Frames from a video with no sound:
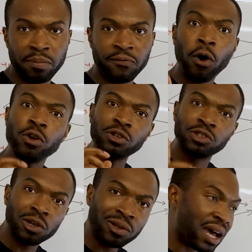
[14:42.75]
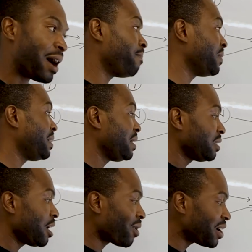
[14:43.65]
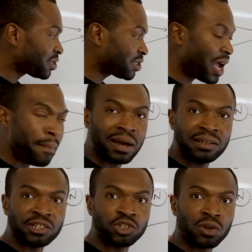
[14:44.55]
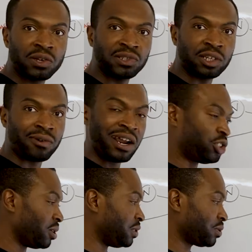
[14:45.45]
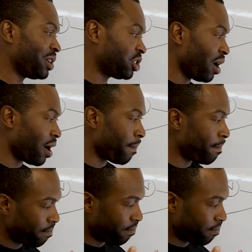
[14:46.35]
Before you do that, there are some additional considerations, which are,